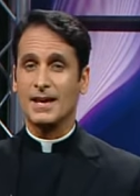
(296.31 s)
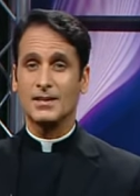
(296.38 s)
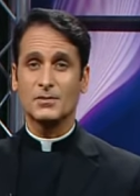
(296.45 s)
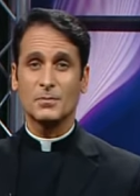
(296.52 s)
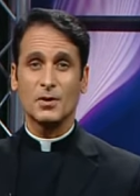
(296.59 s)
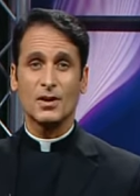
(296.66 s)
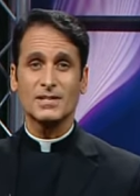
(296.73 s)

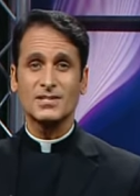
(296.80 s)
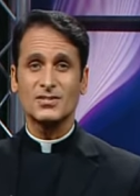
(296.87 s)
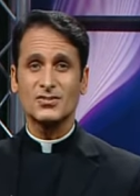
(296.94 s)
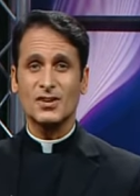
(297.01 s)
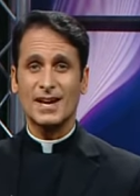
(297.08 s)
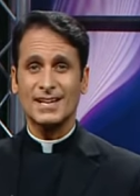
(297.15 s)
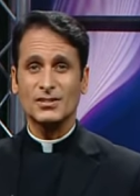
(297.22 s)
It's because
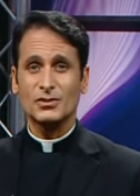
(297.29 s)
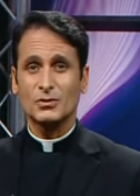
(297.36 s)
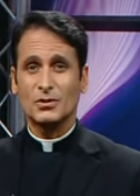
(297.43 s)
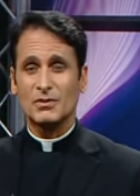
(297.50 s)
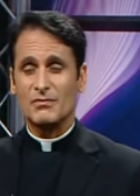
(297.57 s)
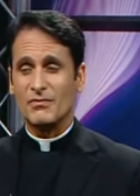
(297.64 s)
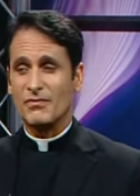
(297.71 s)
He's trying to
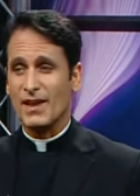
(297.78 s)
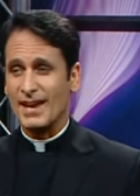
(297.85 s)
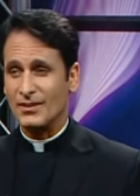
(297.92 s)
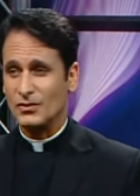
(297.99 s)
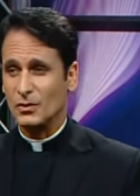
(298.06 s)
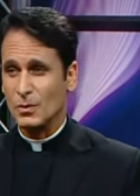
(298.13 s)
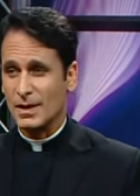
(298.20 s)

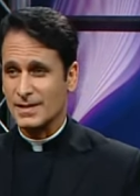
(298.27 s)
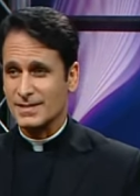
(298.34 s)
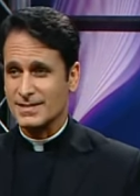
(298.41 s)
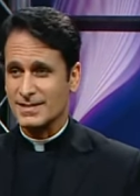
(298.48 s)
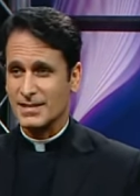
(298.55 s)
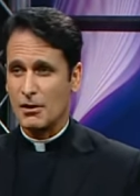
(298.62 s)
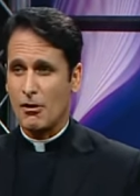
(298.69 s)
convey to us
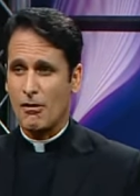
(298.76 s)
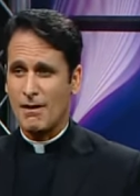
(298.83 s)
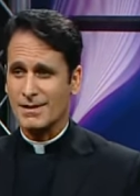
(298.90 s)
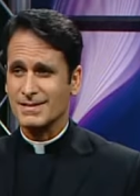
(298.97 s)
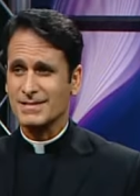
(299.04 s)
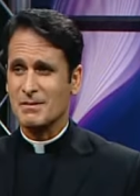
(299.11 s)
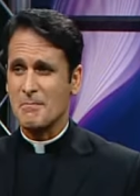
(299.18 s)
the
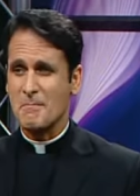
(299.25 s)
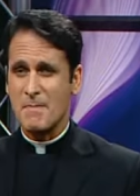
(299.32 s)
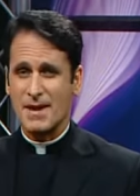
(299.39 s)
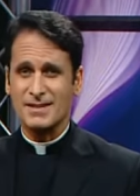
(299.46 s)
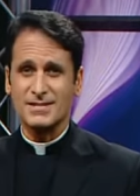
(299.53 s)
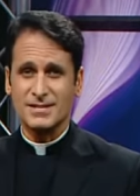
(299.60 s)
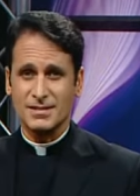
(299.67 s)
awesome
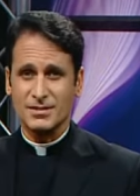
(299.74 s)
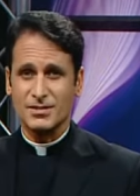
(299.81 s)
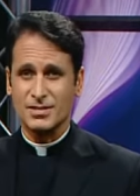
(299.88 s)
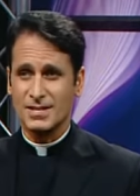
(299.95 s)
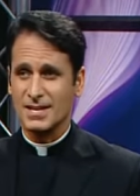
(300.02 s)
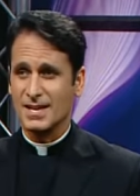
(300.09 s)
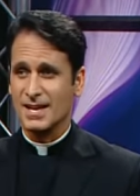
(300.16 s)
message